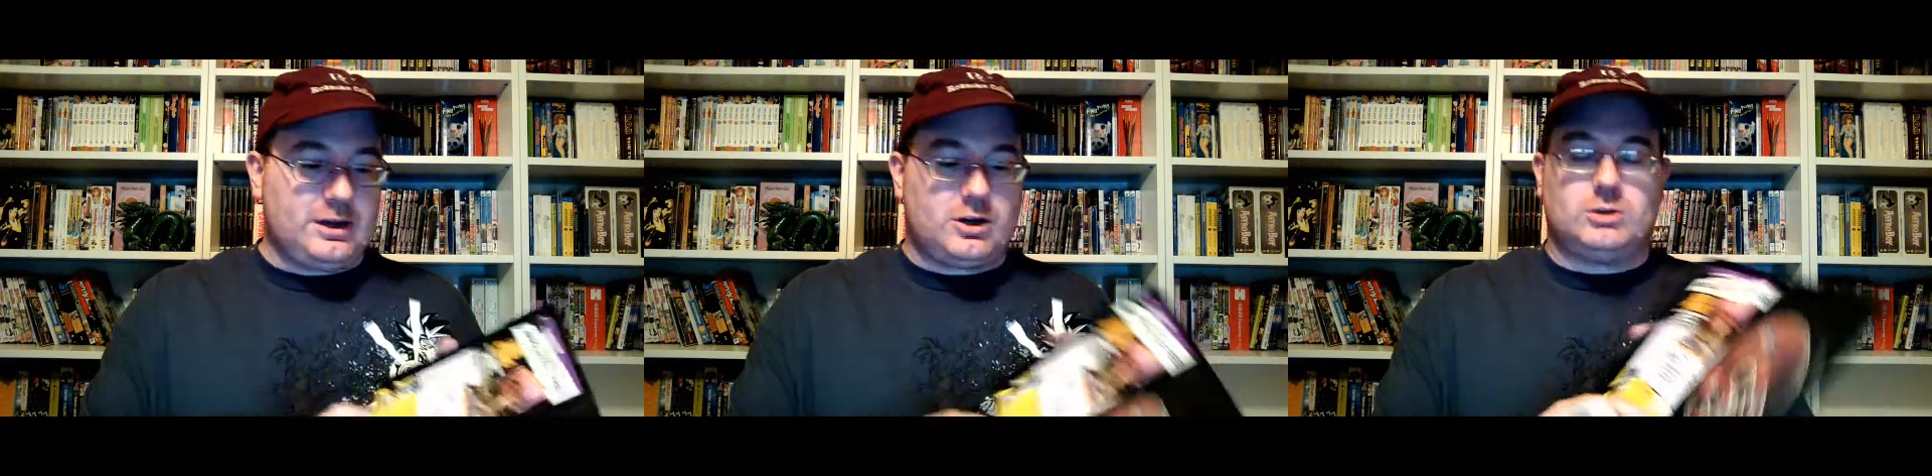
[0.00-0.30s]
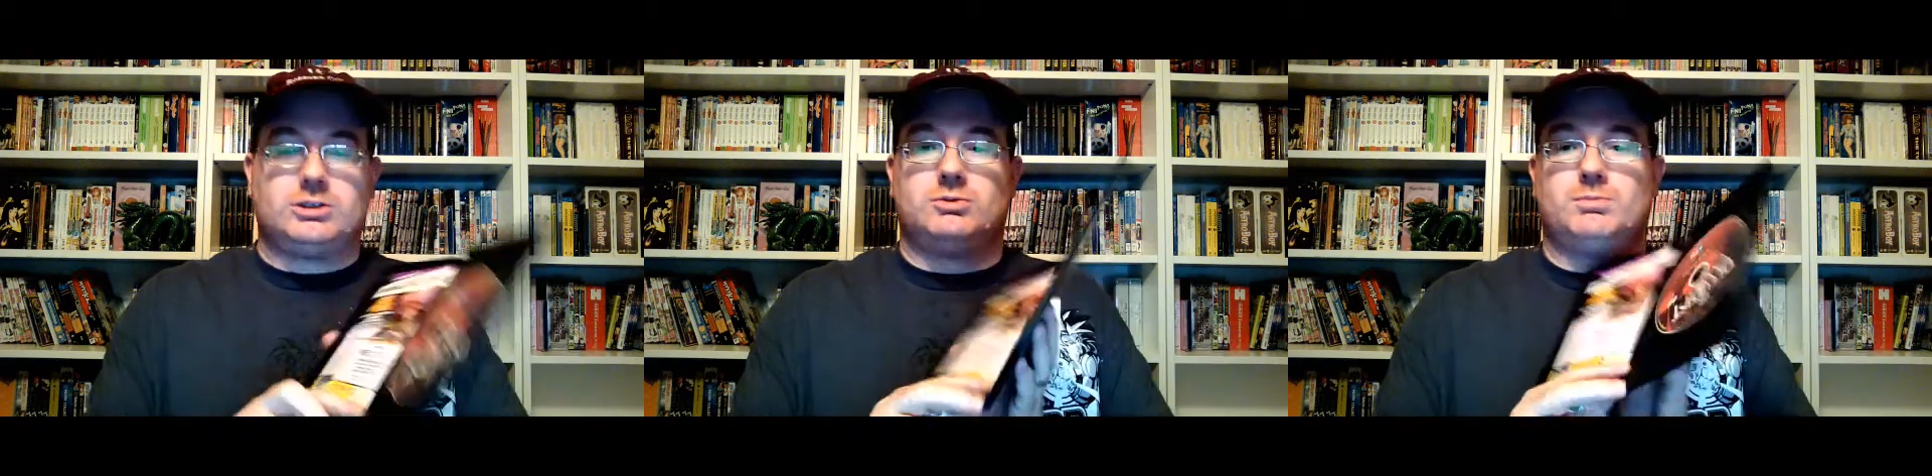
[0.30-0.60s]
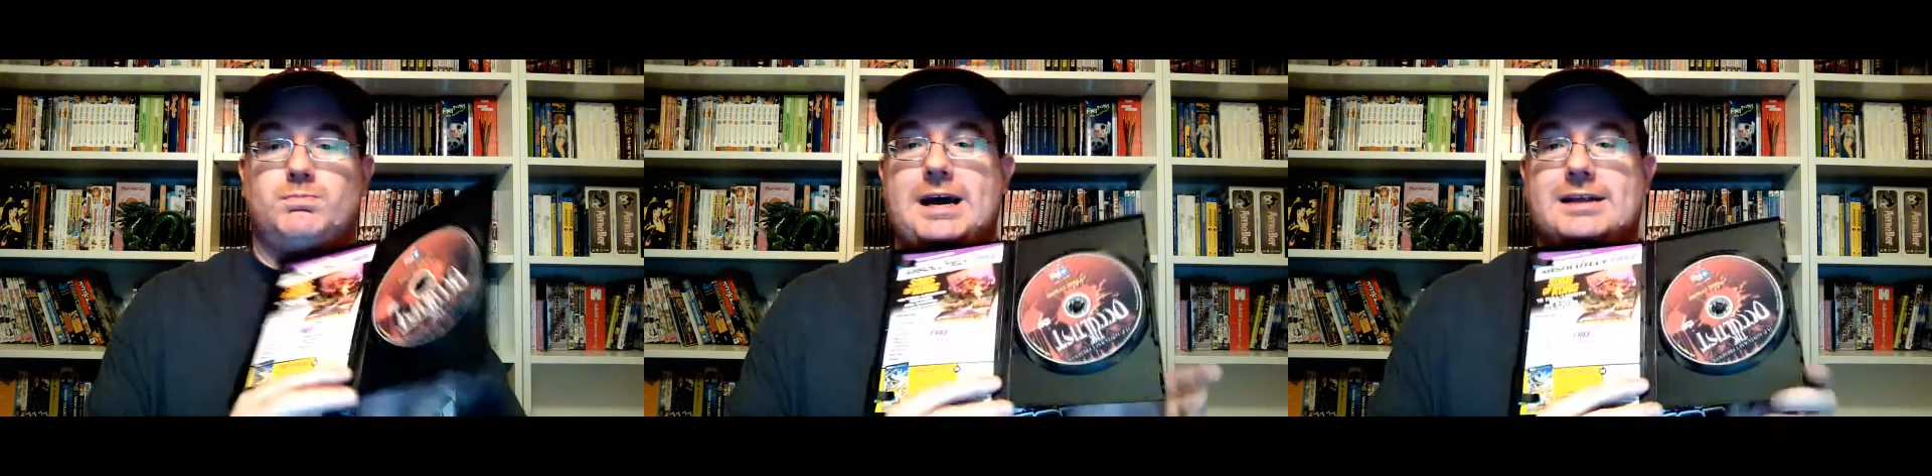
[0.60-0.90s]
Occultist was
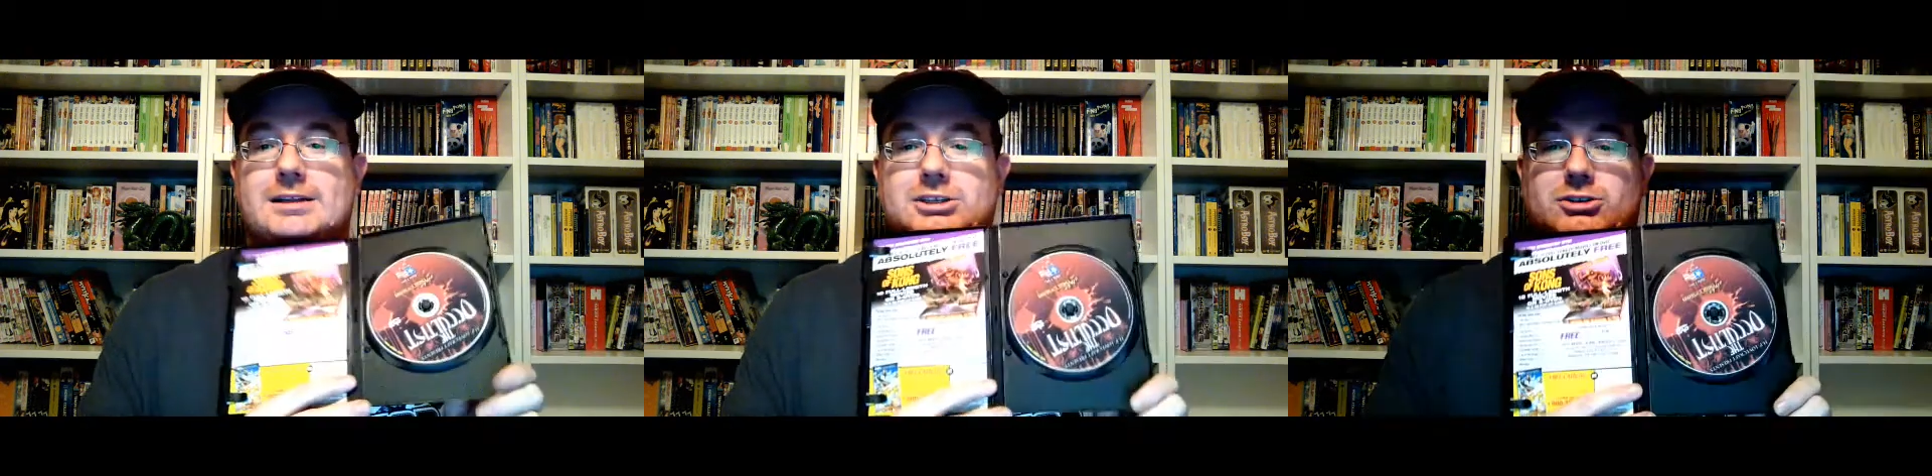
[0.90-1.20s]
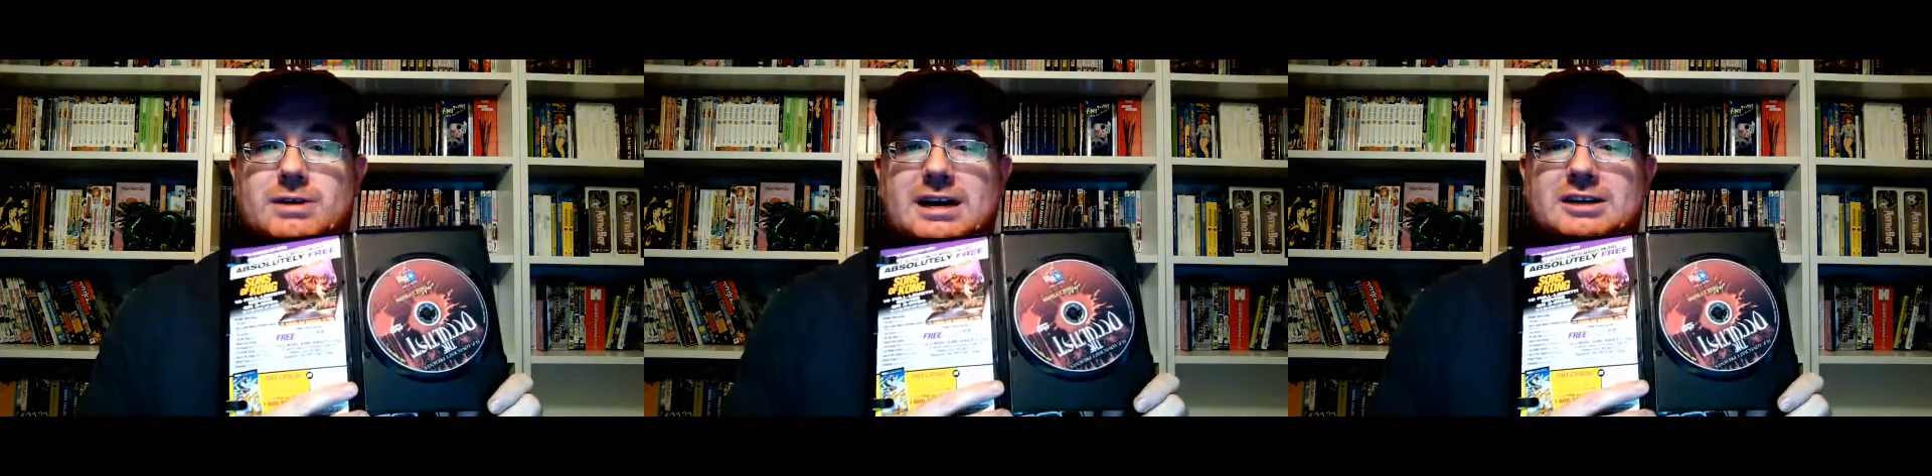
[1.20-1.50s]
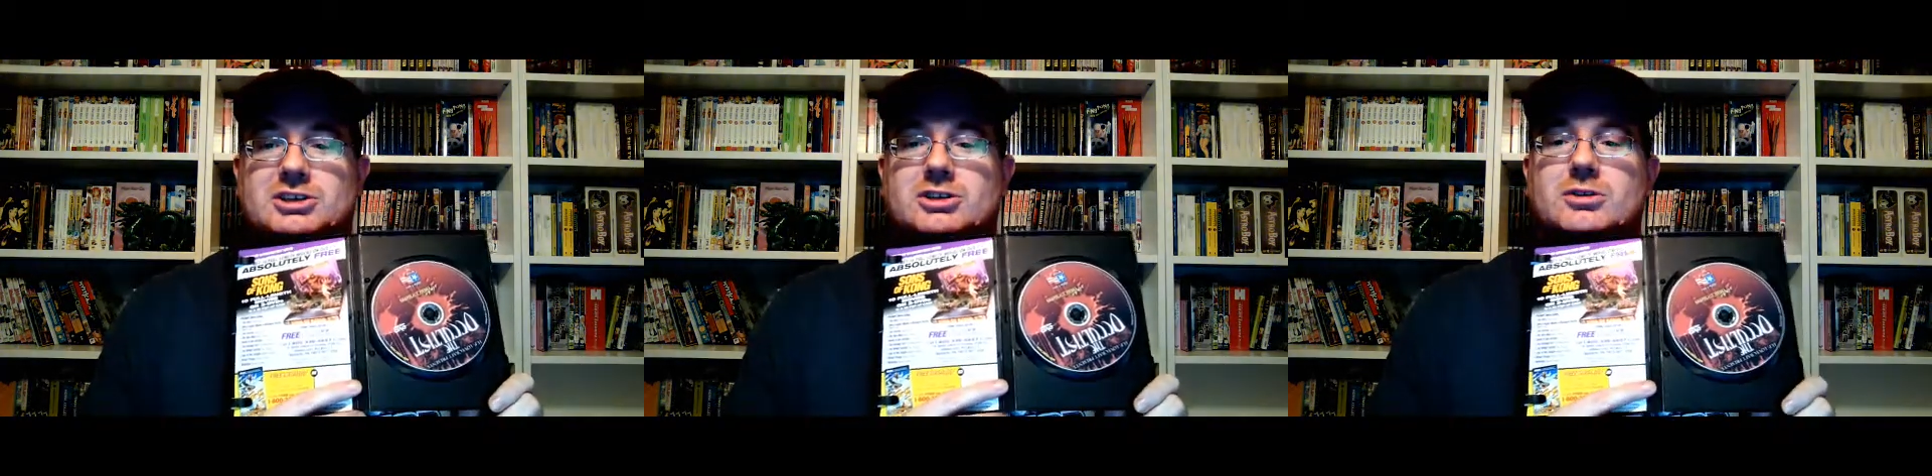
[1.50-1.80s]
badly
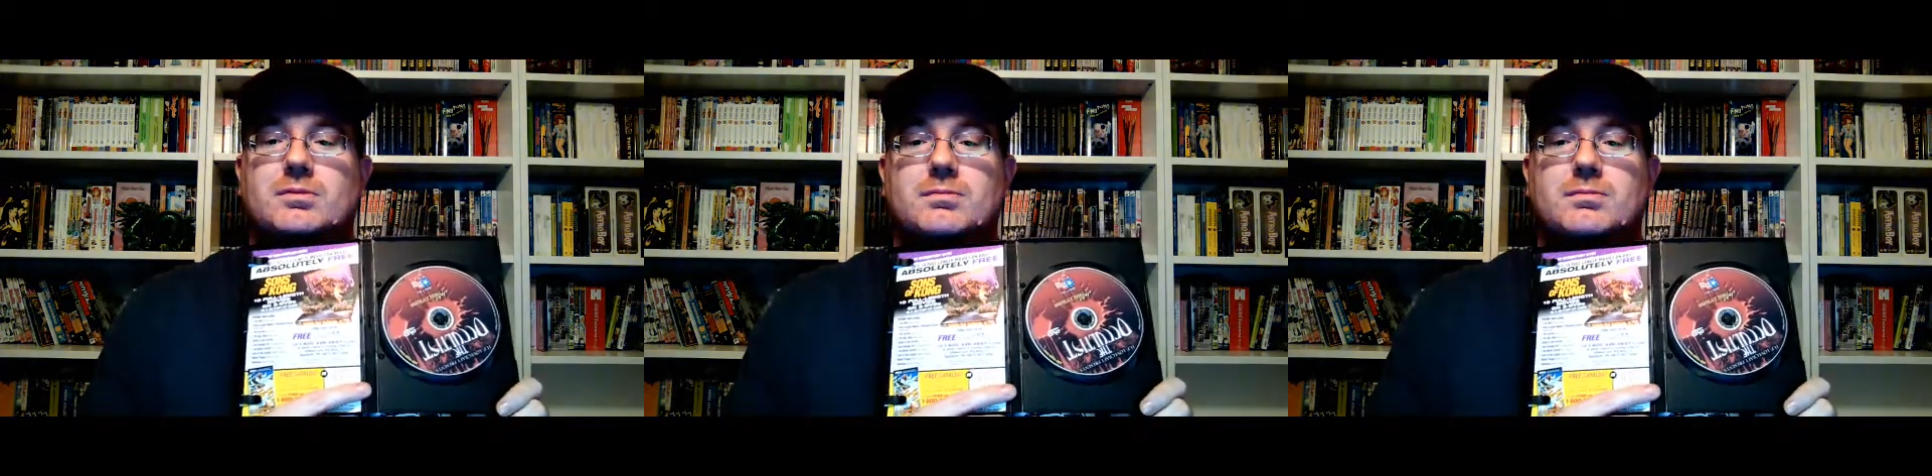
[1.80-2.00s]
scratched,